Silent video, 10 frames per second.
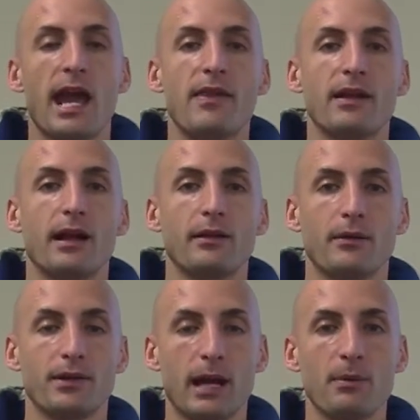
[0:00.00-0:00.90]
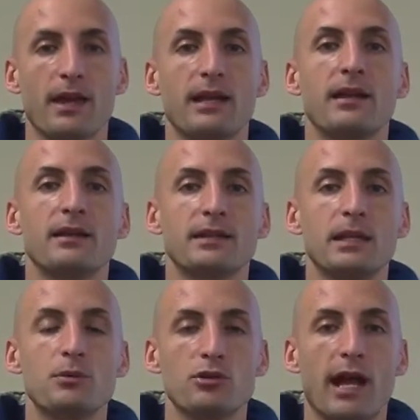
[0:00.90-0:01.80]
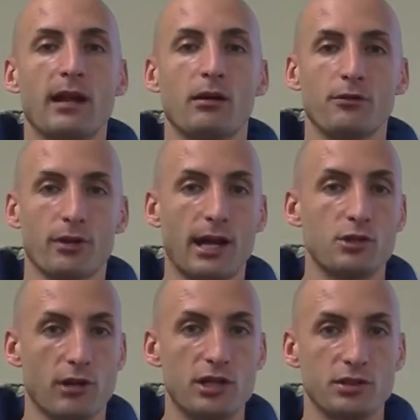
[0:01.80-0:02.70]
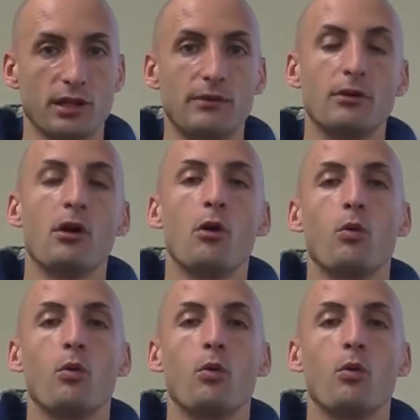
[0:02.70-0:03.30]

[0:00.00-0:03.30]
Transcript: And then on top of that, keep track of your hydration level.